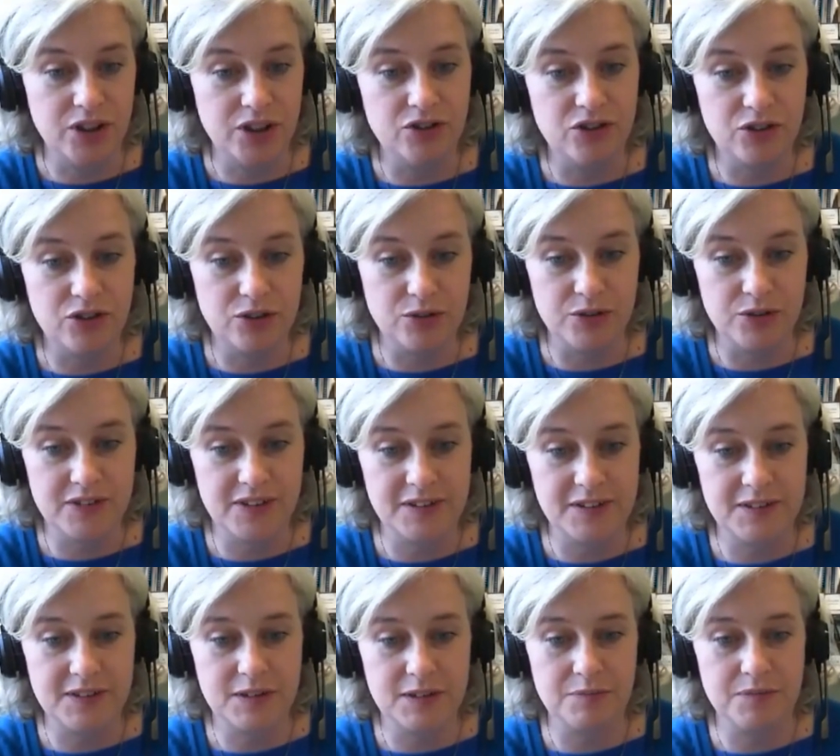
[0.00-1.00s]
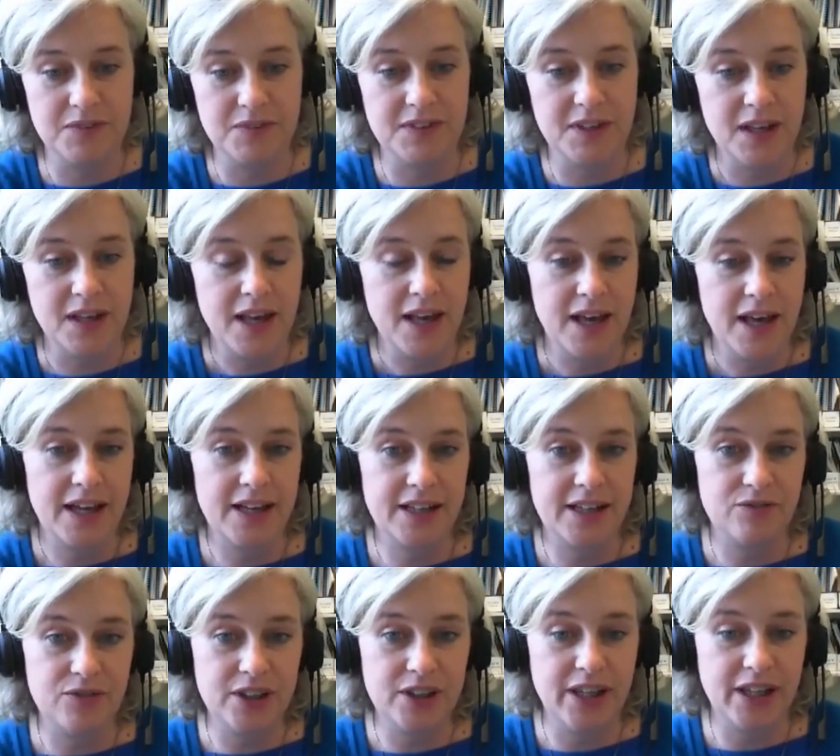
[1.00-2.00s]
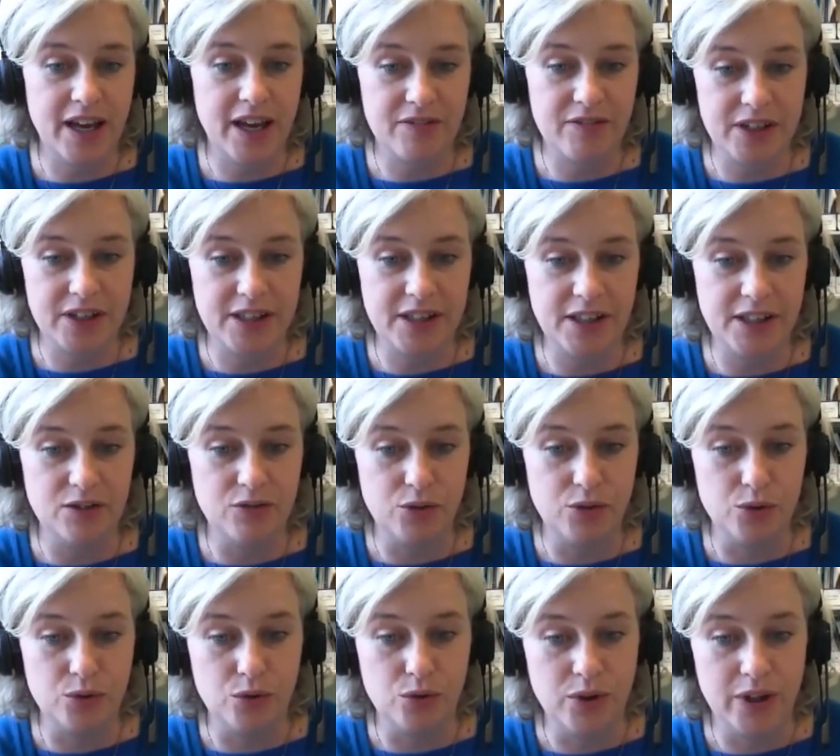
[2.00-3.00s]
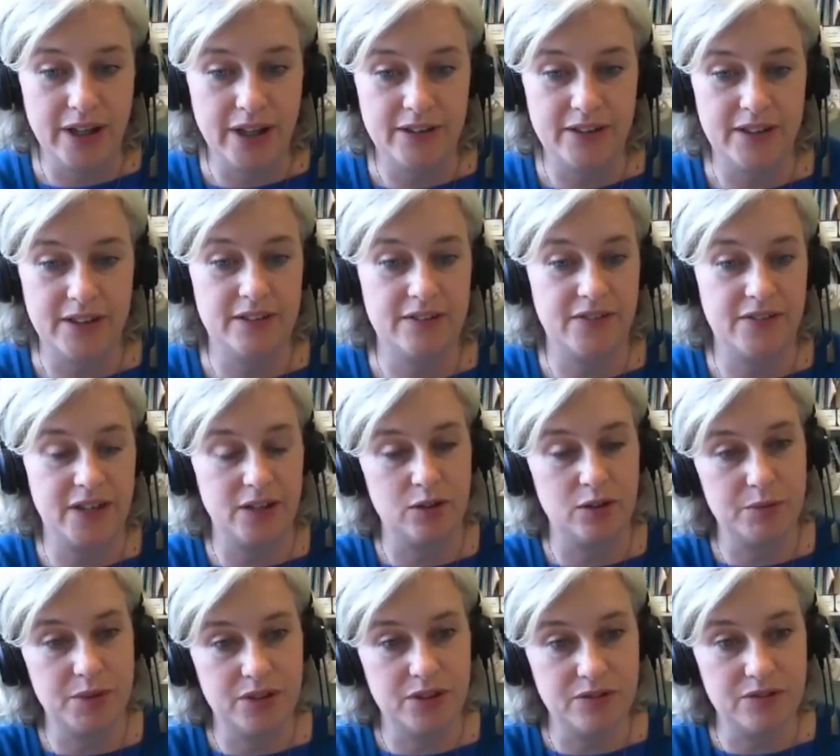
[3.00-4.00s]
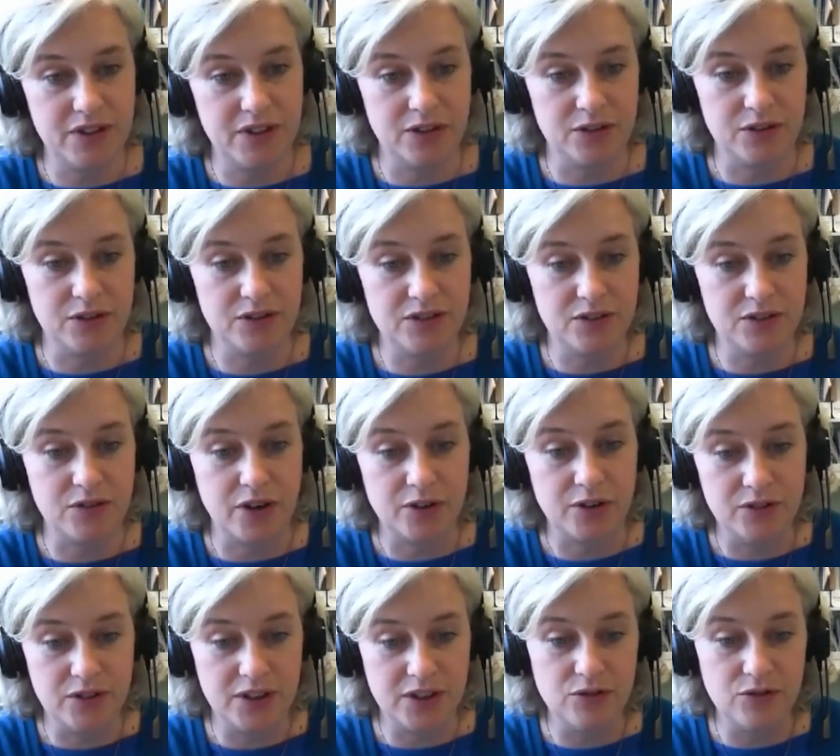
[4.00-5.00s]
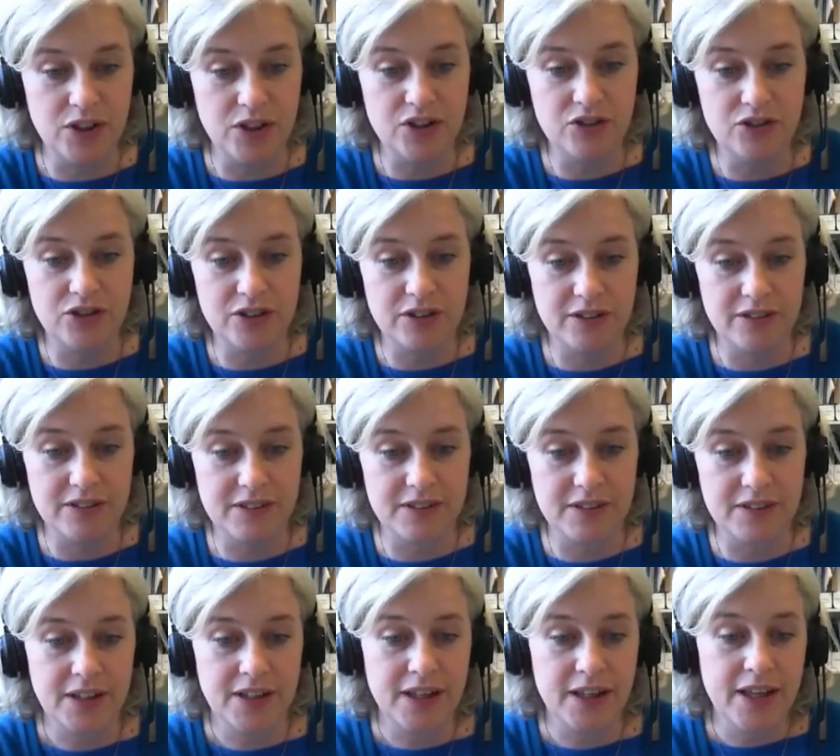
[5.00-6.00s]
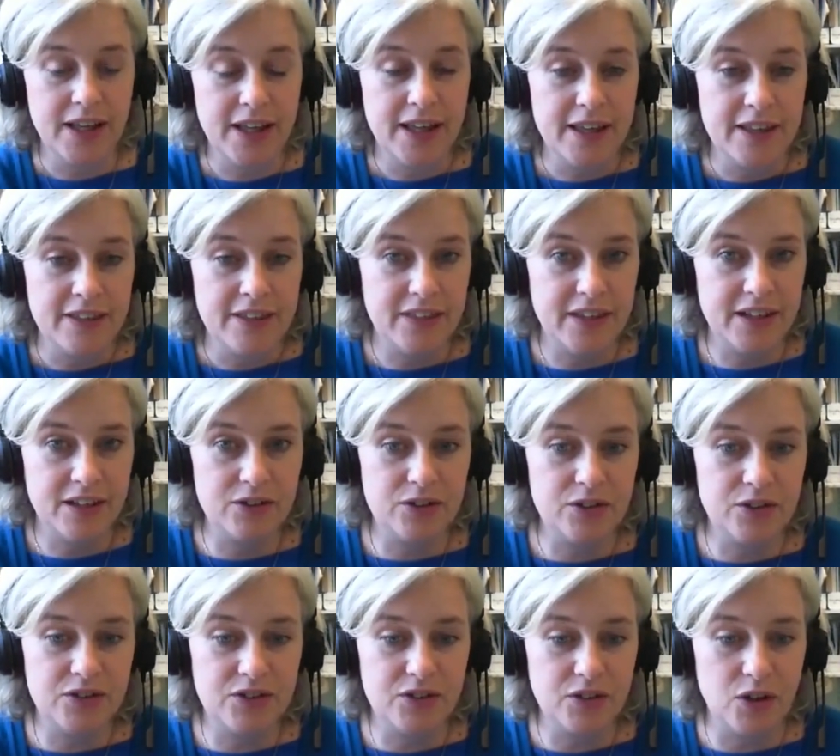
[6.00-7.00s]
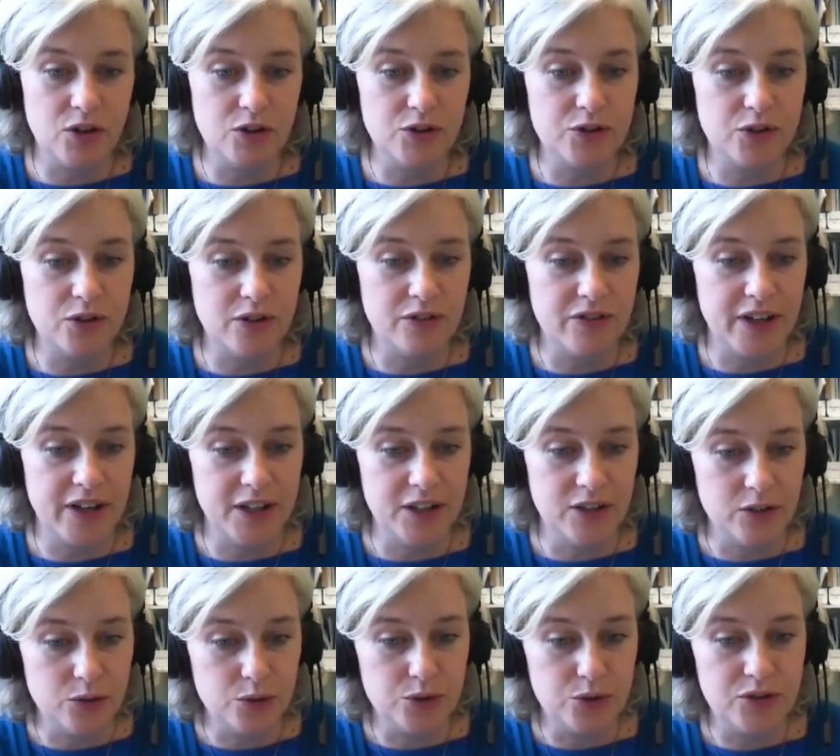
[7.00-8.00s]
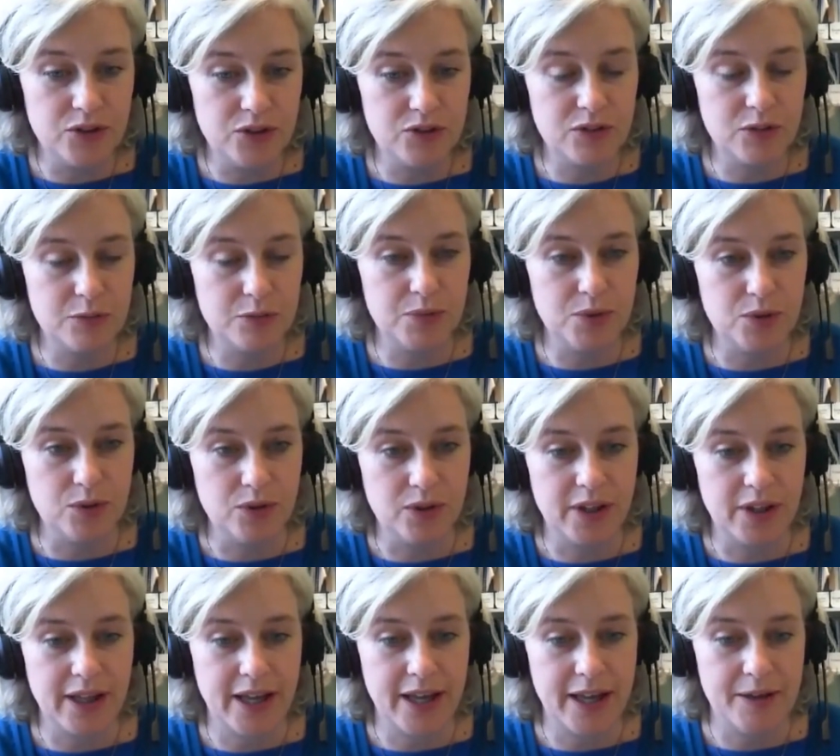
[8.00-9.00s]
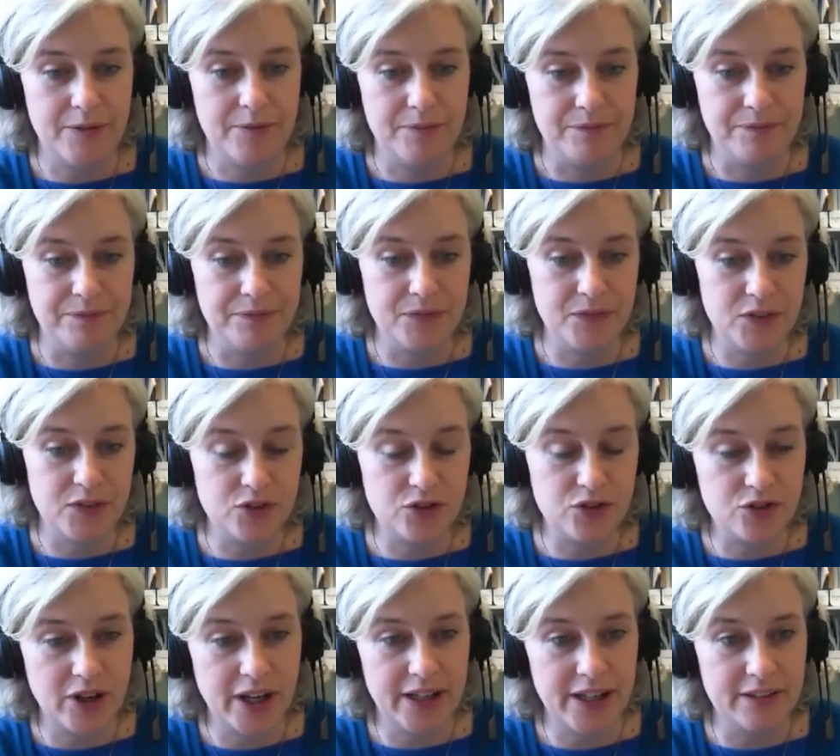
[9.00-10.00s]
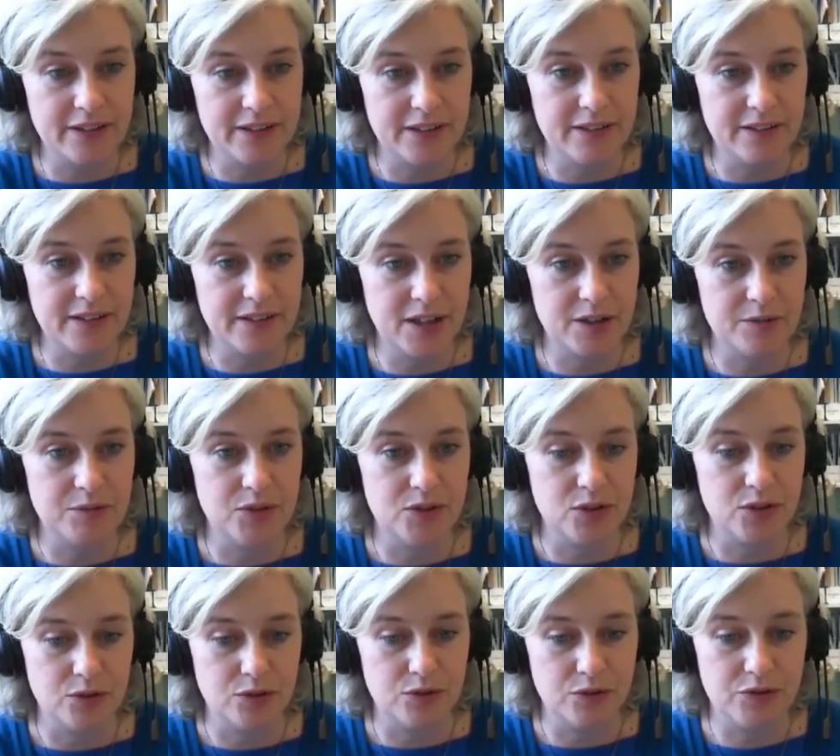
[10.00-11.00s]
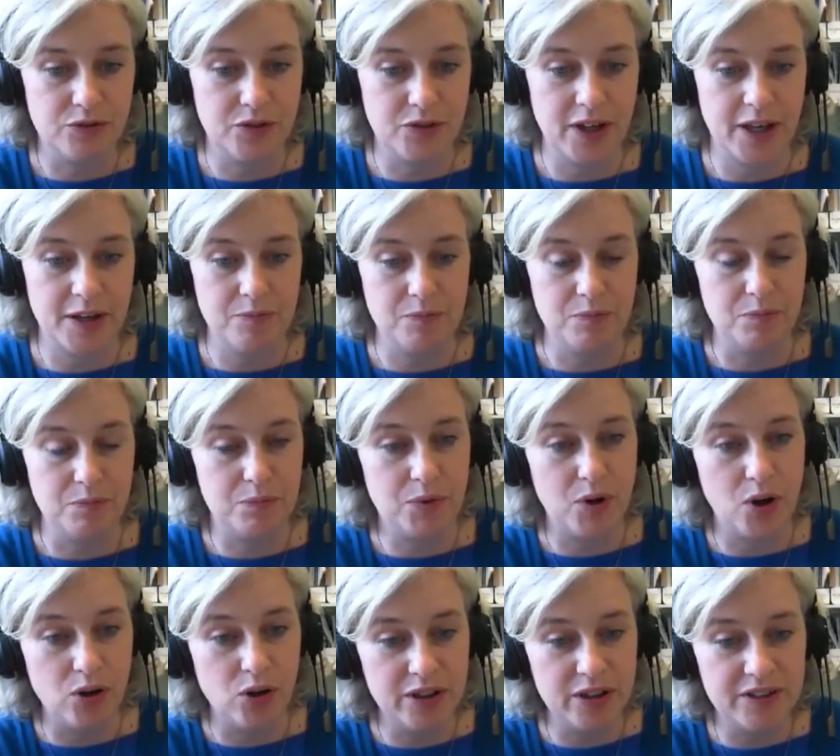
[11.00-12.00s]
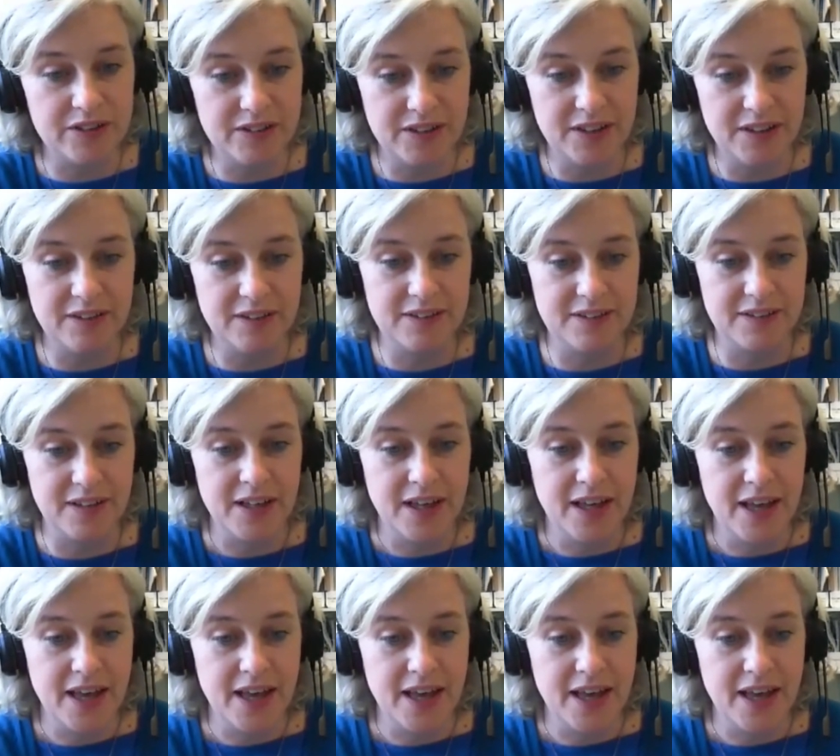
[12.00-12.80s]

regional systems and really have a key role in the development of their surrounding regions. There's also a very noticeable um, trend in terms of um, policies,